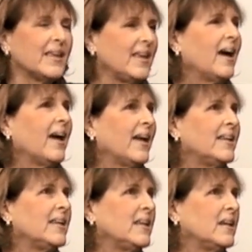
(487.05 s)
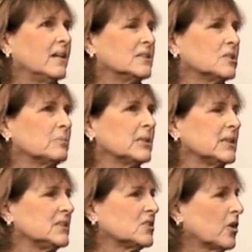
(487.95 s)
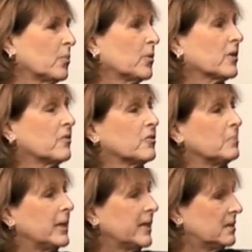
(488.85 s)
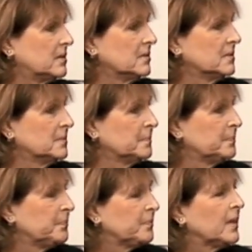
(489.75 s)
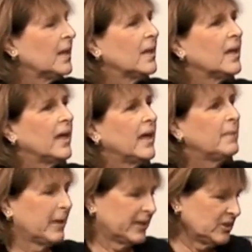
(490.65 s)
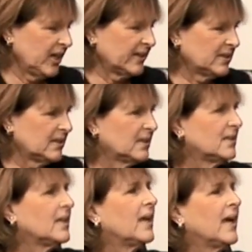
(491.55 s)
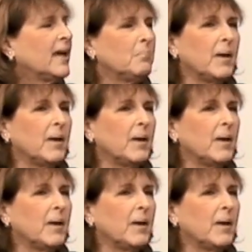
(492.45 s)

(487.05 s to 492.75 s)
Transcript: Yeah, and he ultimately started working for Michael, and Michael Jackson. And